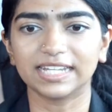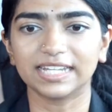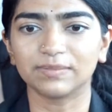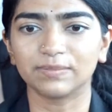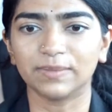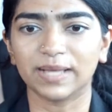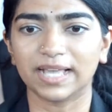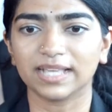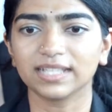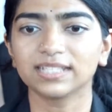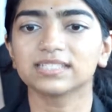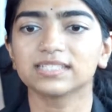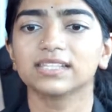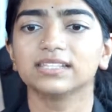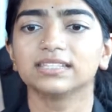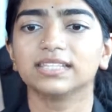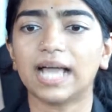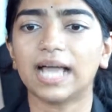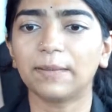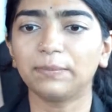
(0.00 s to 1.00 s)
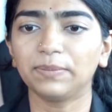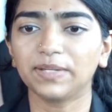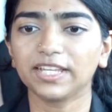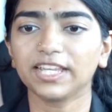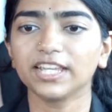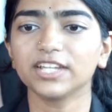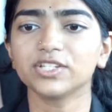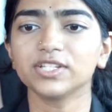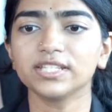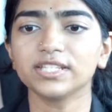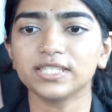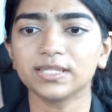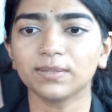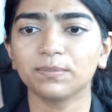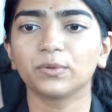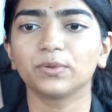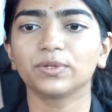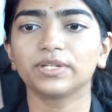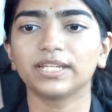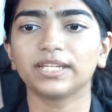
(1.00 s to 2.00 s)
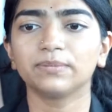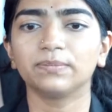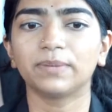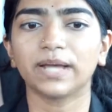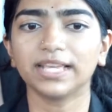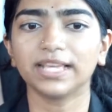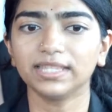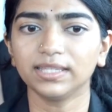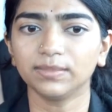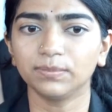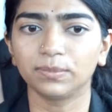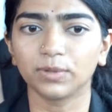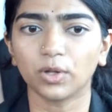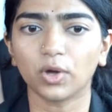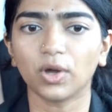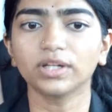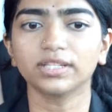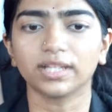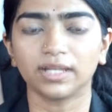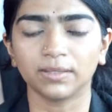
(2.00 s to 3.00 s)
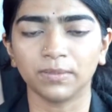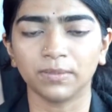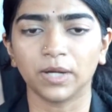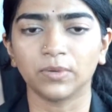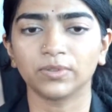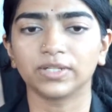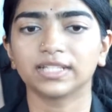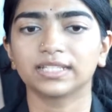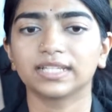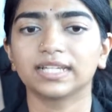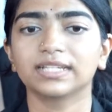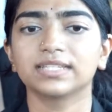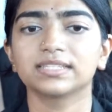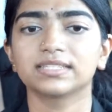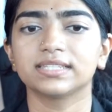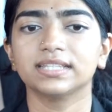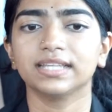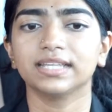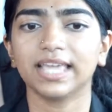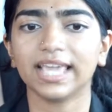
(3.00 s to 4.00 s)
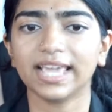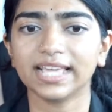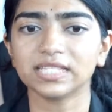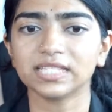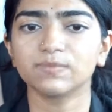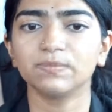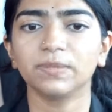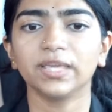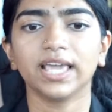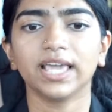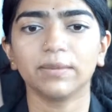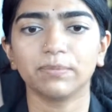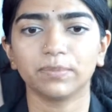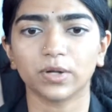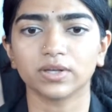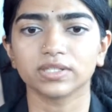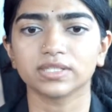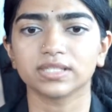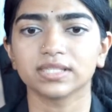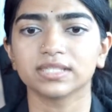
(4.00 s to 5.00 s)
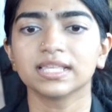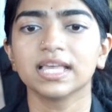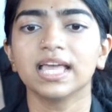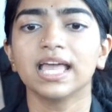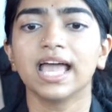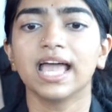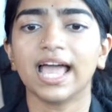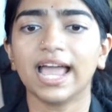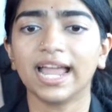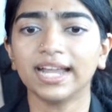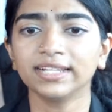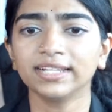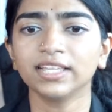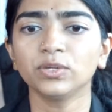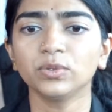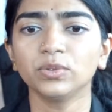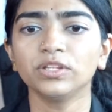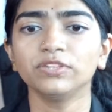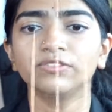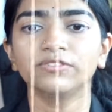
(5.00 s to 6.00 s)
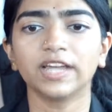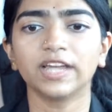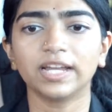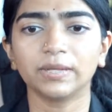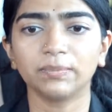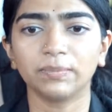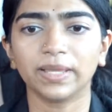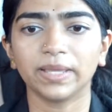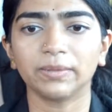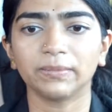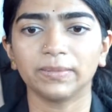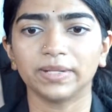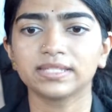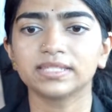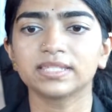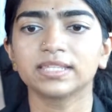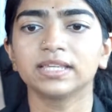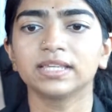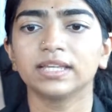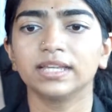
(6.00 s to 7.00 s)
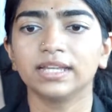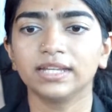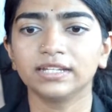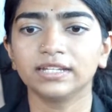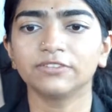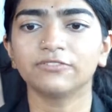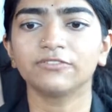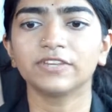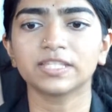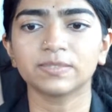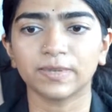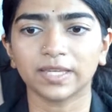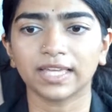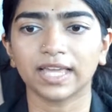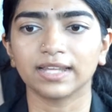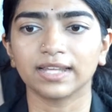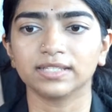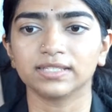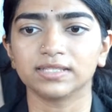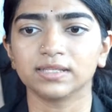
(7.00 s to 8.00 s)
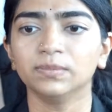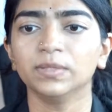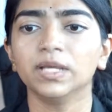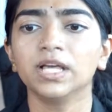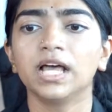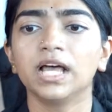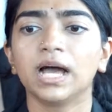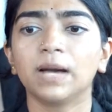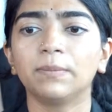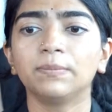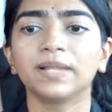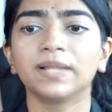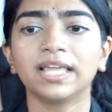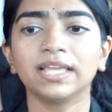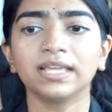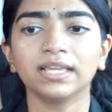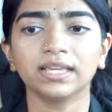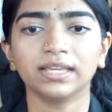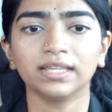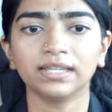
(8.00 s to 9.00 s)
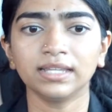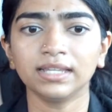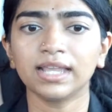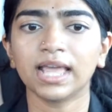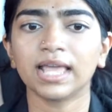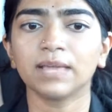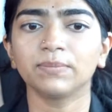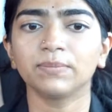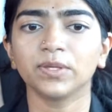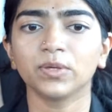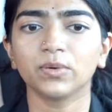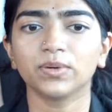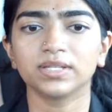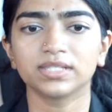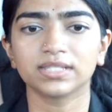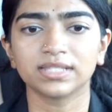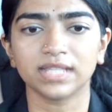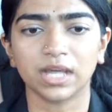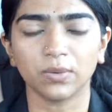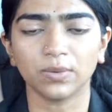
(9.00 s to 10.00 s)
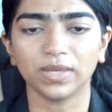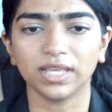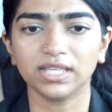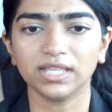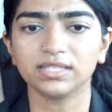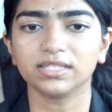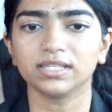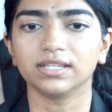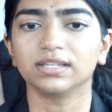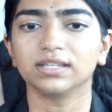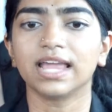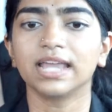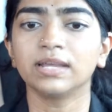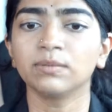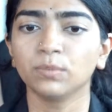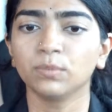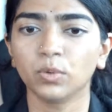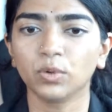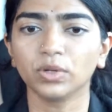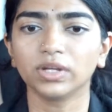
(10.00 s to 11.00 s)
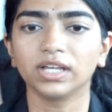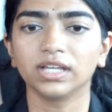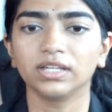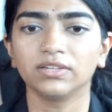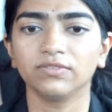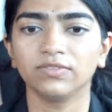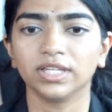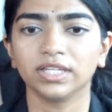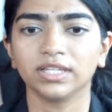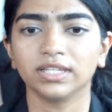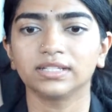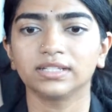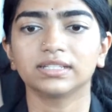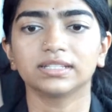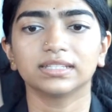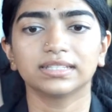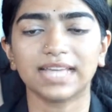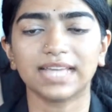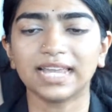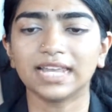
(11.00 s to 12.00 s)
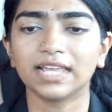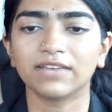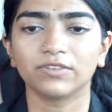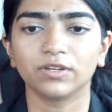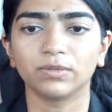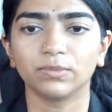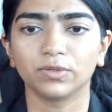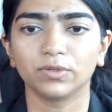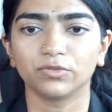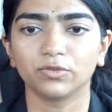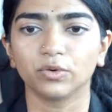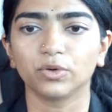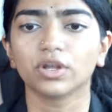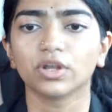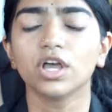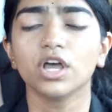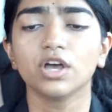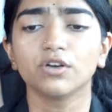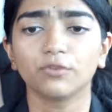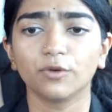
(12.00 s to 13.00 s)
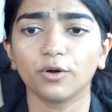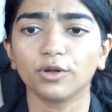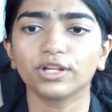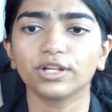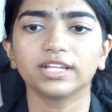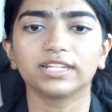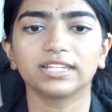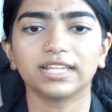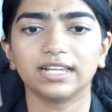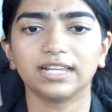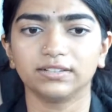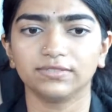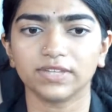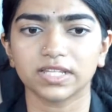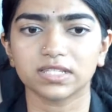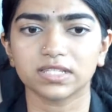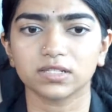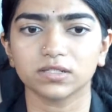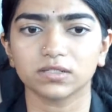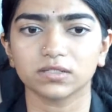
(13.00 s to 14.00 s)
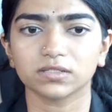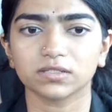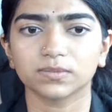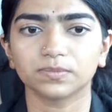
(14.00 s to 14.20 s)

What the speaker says: banks, the application supported by the blocked amount, that is the ASBA process, and the unified payments interface mechanism applying in an IPO is now easier and more convenient than ever before for retail investors.